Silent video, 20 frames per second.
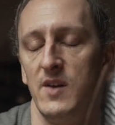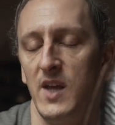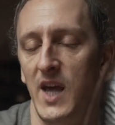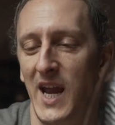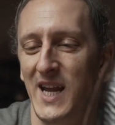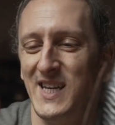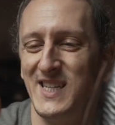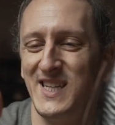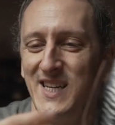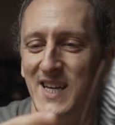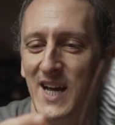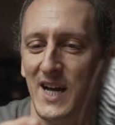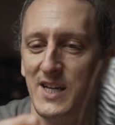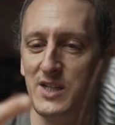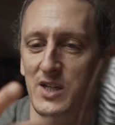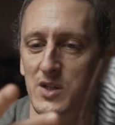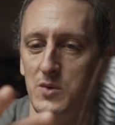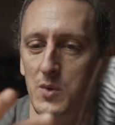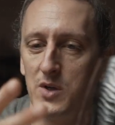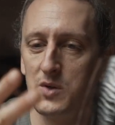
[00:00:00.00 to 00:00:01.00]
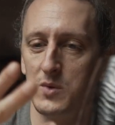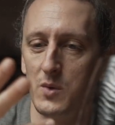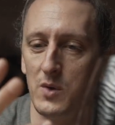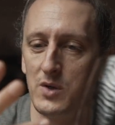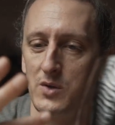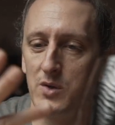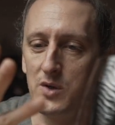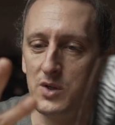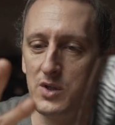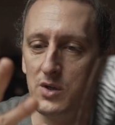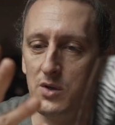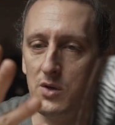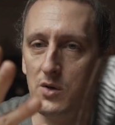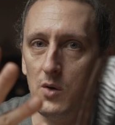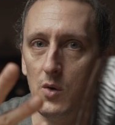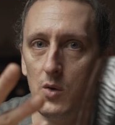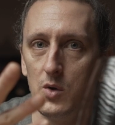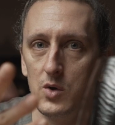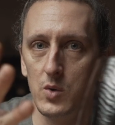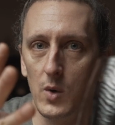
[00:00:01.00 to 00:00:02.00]
18, 19, 21,
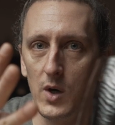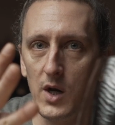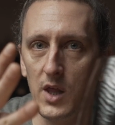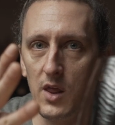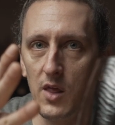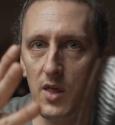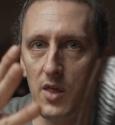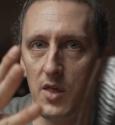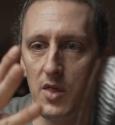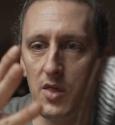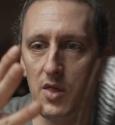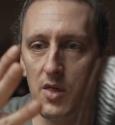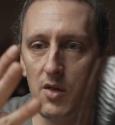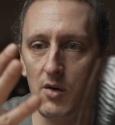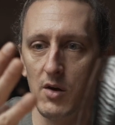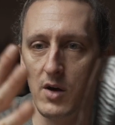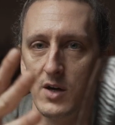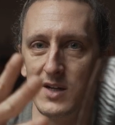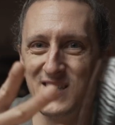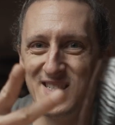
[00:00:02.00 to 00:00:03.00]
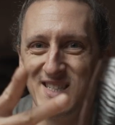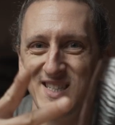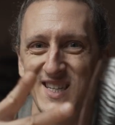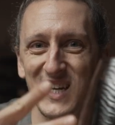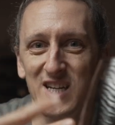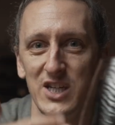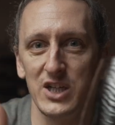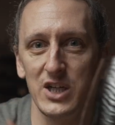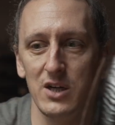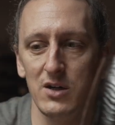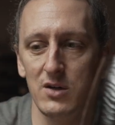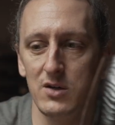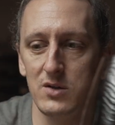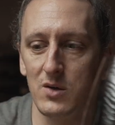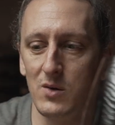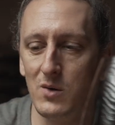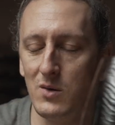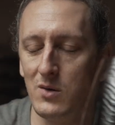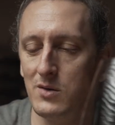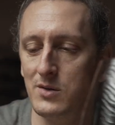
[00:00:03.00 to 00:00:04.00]
22, 23, 6 years
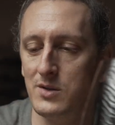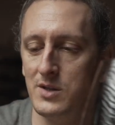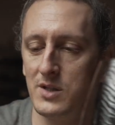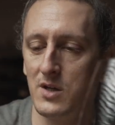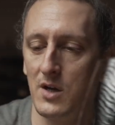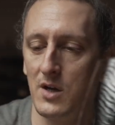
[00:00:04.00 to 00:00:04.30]
old.